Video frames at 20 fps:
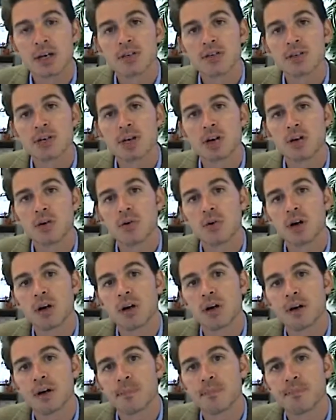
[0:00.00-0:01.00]
So
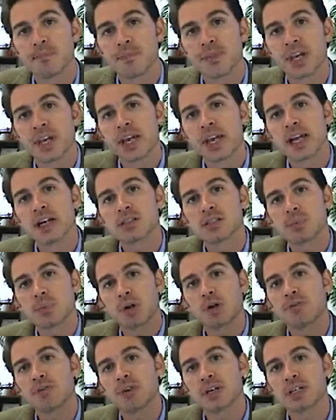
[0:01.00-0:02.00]
here's a
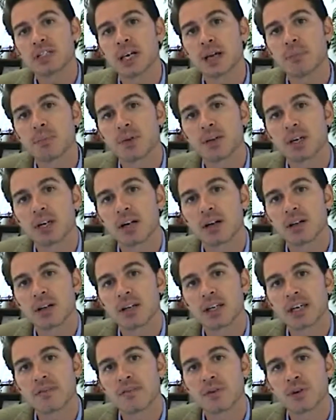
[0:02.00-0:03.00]
perfect example, and then I'll
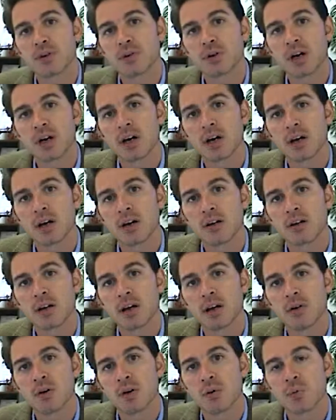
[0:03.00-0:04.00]
leave you
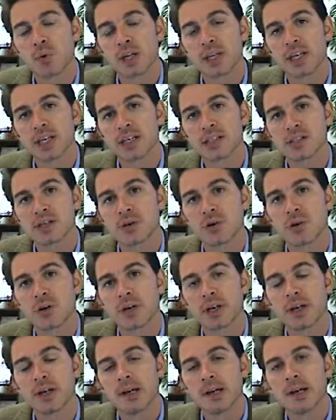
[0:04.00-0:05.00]
with this
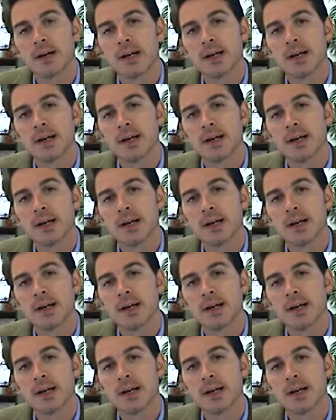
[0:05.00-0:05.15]
story.